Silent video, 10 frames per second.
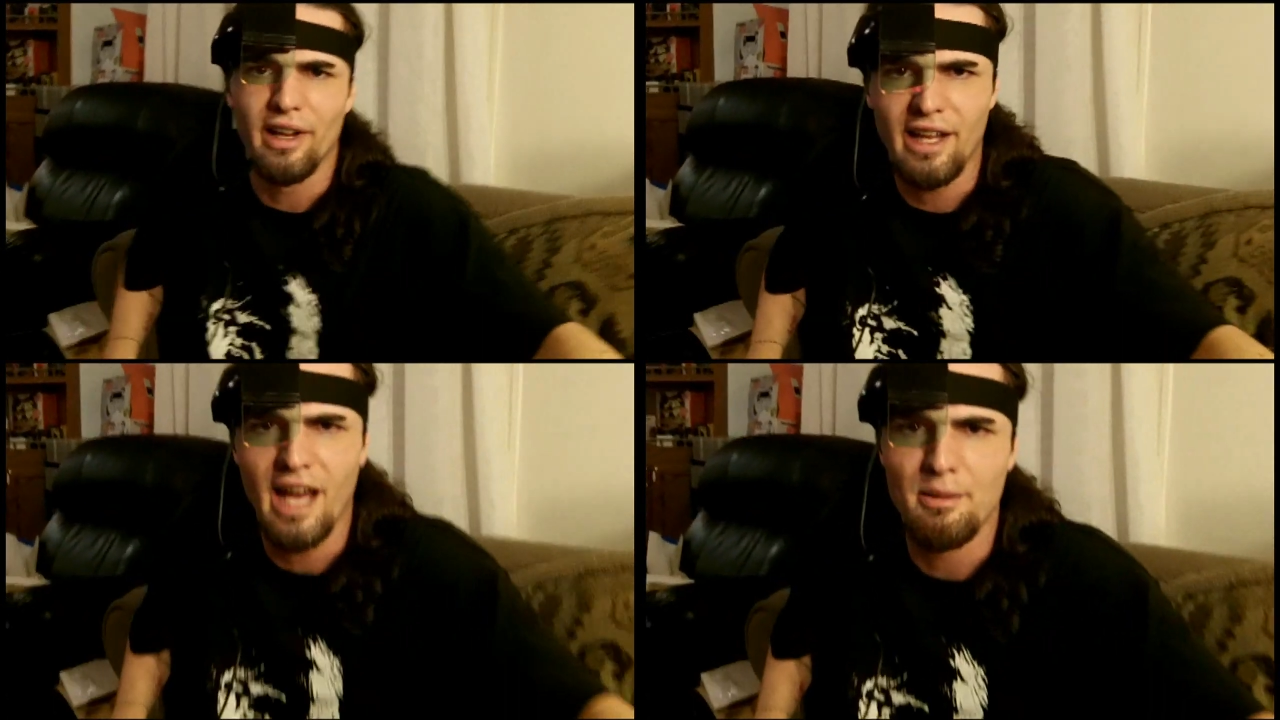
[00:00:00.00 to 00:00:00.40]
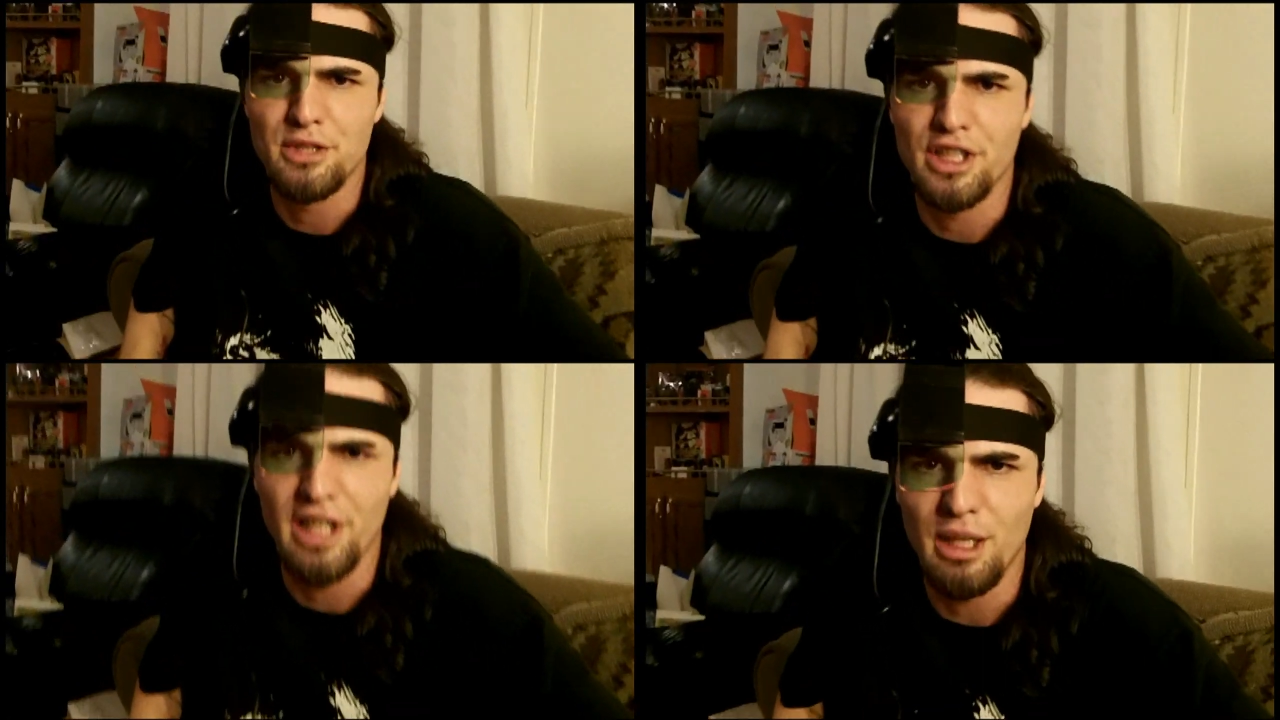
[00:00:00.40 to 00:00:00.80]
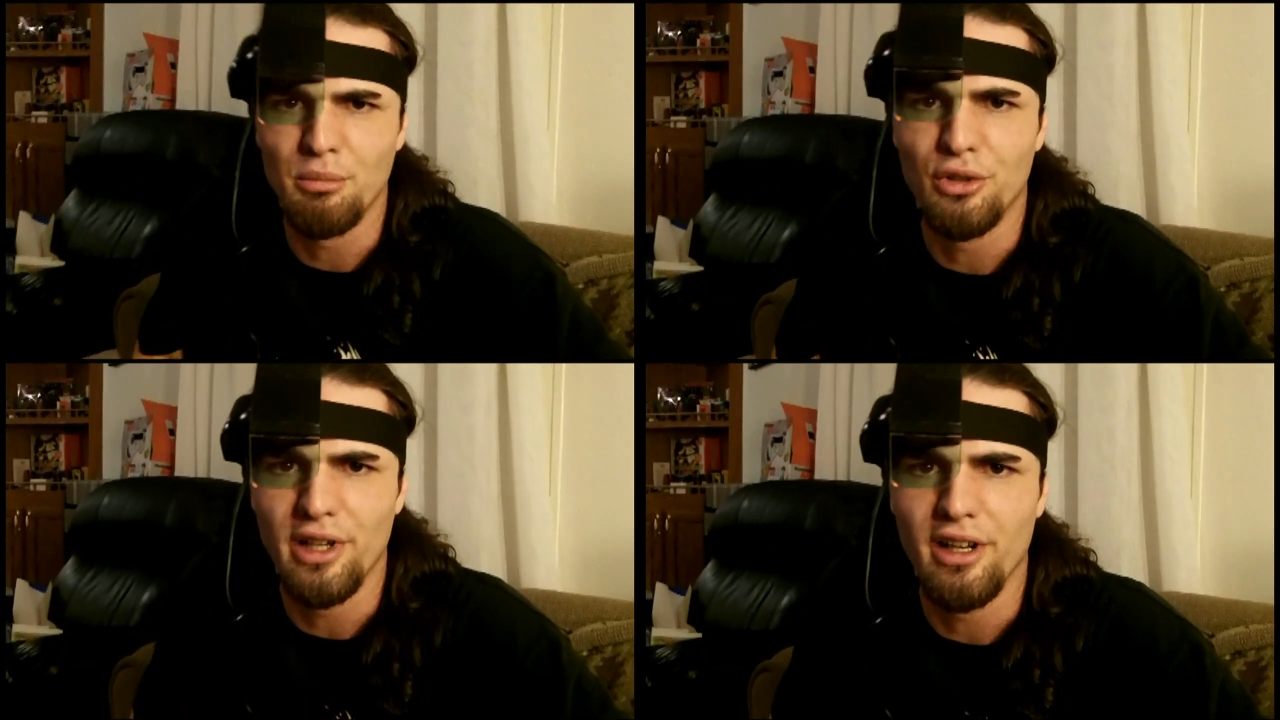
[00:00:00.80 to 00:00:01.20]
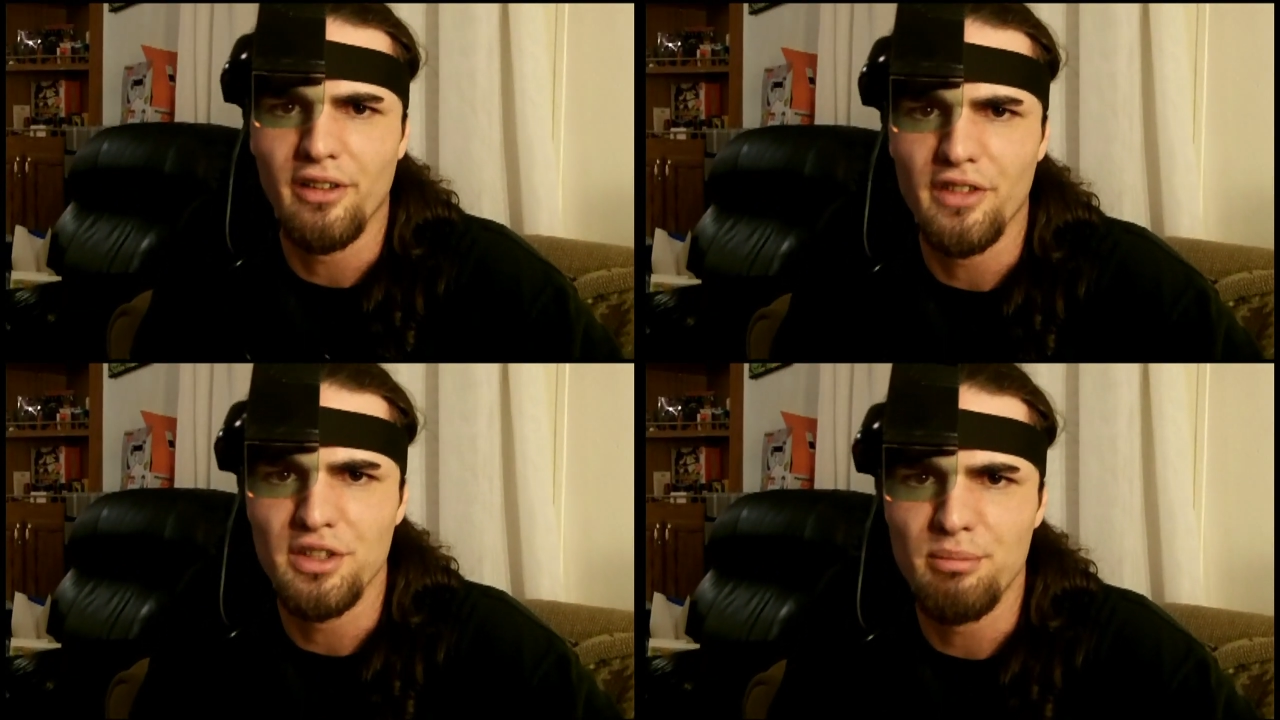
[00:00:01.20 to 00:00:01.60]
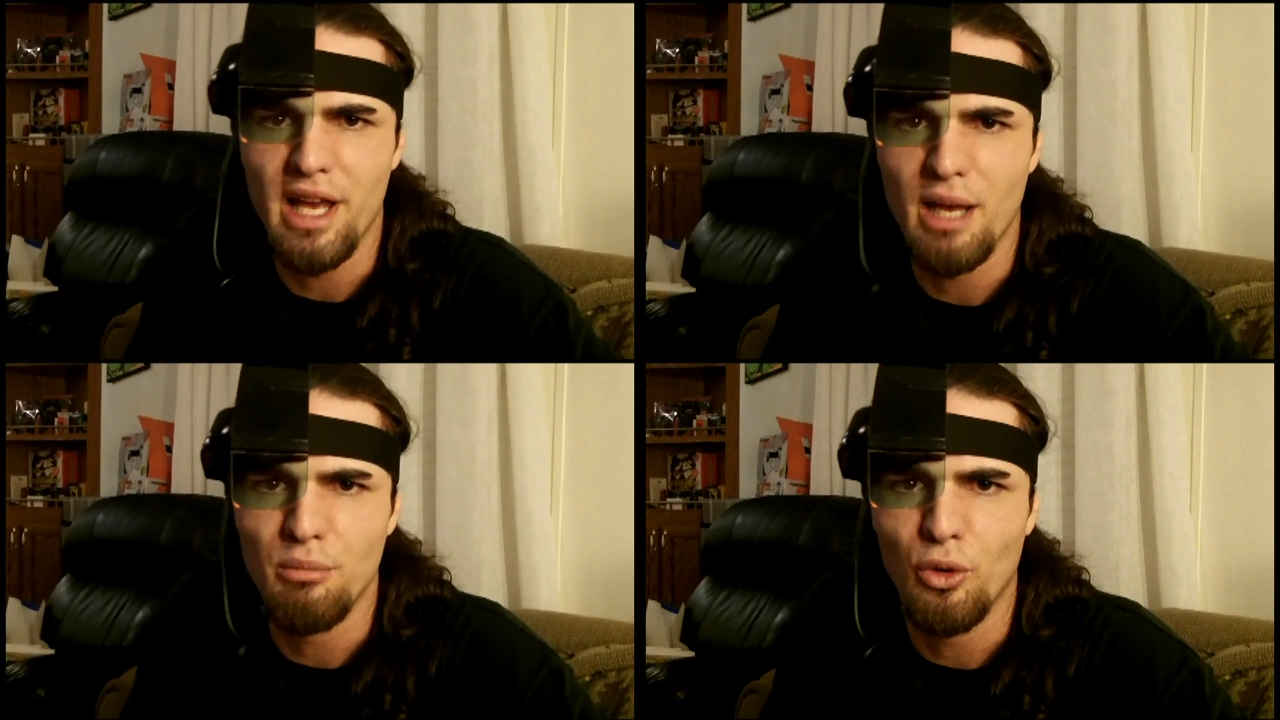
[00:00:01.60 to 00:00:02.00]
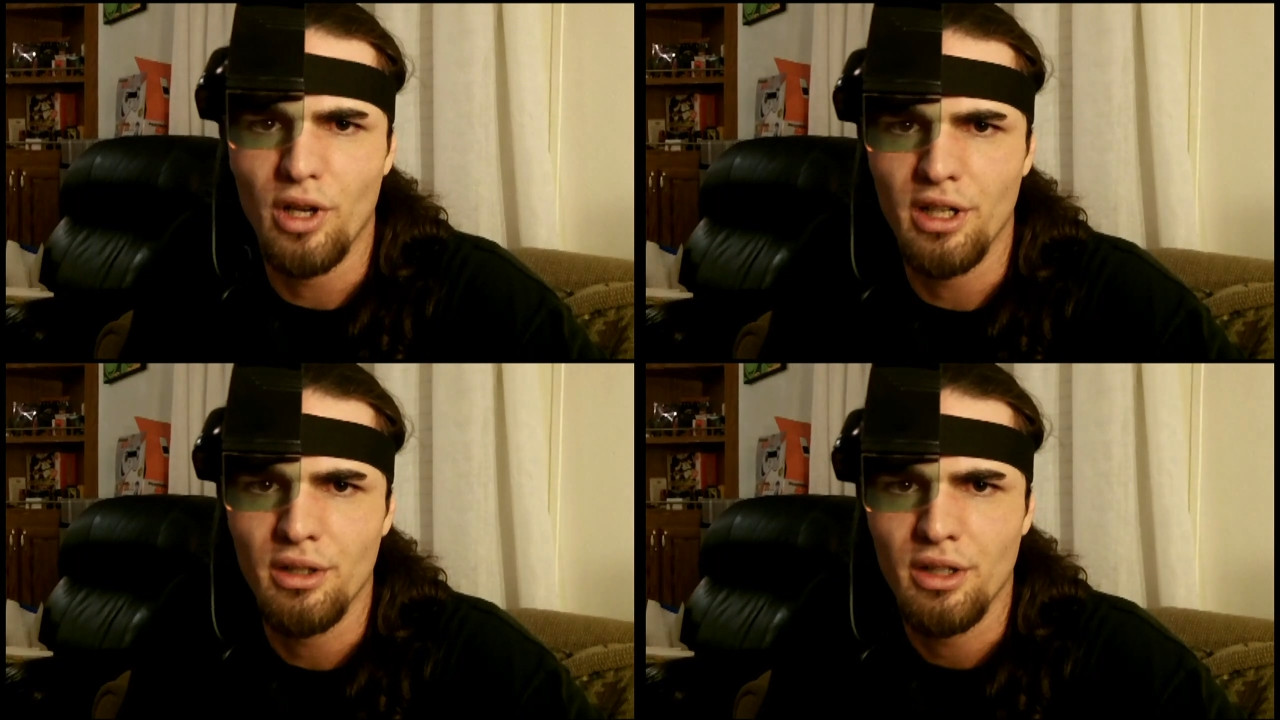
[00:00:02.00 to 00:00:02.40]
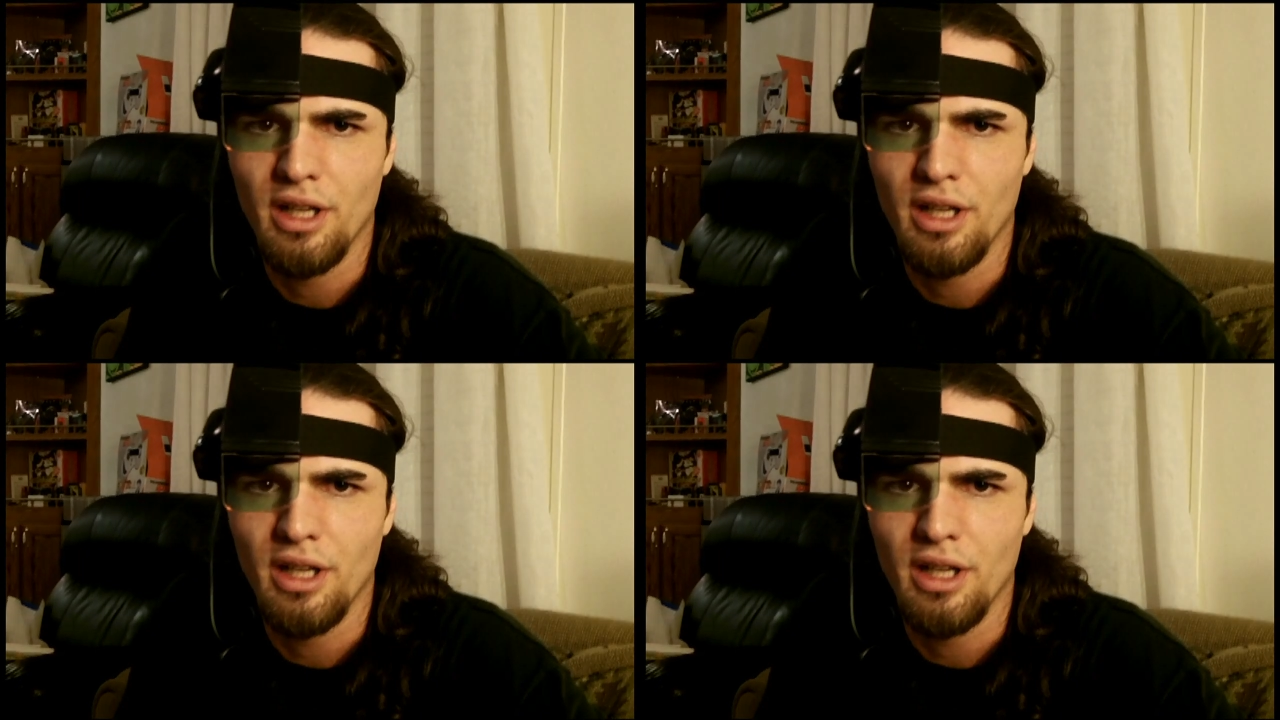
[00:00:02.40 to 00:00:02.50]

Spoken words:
to capture gameplay on this bad boy.